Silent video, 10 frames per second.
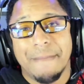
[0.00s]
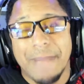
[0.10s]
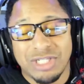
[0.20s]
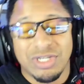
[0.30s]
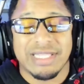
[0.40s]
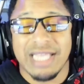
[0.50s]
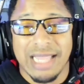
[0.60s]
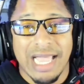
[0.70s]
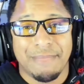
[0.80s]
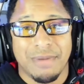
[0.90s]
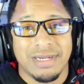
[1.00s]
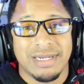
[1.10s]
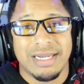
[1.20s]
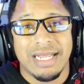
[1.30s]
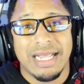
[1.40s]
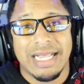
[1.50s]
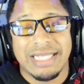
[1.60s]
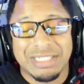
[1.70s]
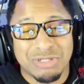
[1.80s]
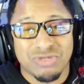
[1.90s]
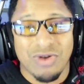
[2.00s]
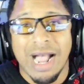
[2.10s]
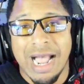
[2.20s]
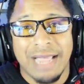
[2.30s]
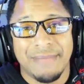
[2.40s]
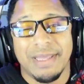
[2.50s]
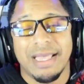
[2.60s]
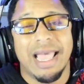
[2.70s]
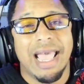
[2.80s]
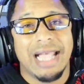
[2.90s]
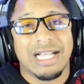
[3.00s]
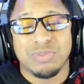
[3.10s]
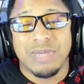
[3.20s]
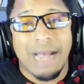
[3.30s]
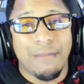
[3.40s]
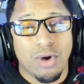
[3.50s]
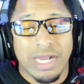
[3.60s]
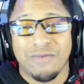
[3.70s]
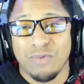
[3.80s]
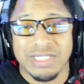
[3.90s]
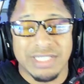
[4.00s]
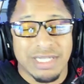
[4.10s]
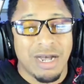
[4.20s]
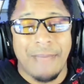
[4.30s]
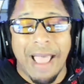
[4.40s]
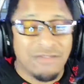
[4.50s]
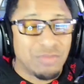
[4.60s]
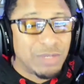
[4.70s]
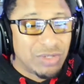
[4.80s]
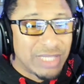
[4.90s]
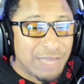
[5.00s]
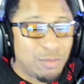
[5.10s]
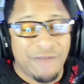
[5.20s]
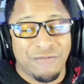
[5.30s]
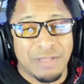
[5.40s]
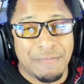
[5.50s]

Make sure you hit that like button and subscribe because we got more giveaways to come. After we do the giveaway for the